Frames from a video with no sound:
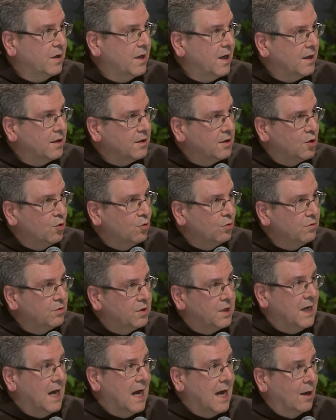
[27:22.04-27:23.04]
by
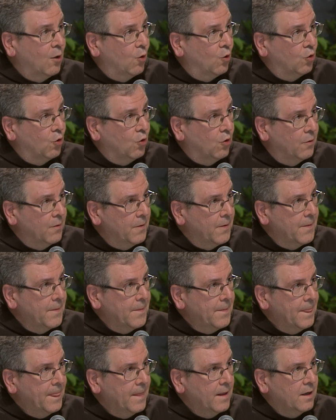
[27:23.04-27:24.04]
serving the place
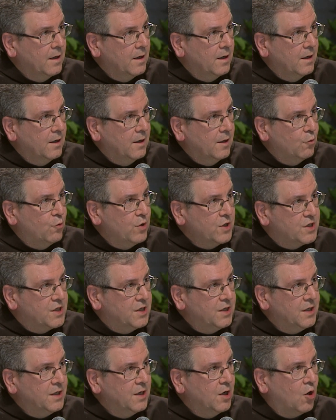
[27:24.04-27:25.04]
we were,
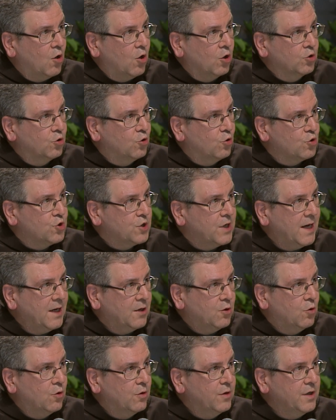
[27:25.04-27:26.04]
we have been put
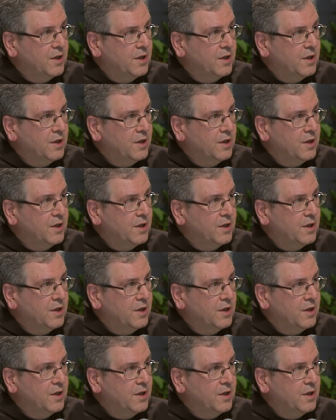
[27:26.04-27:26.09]
in.